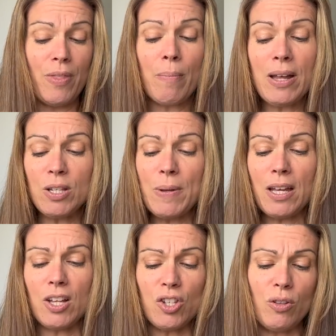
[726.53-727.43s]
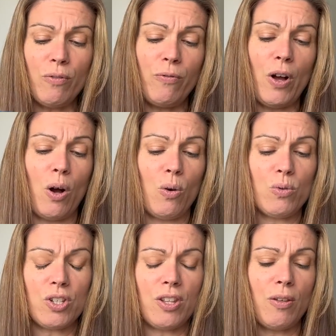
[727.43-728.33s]
They're meant to be cut on the fold,
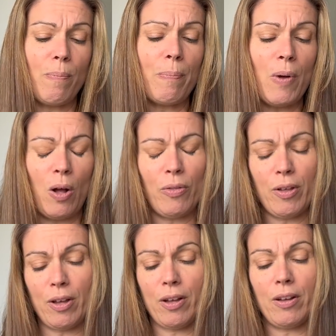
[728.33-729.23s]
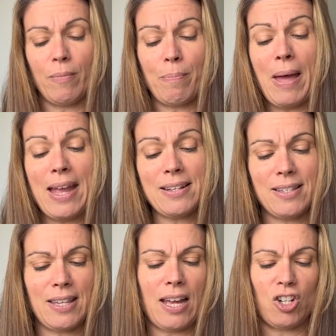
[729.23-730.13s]
so the on the main
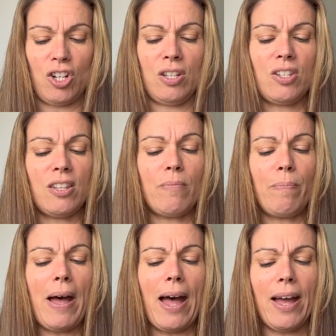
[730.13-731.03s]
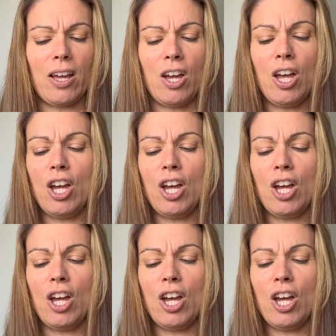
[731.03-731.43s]
section, so the back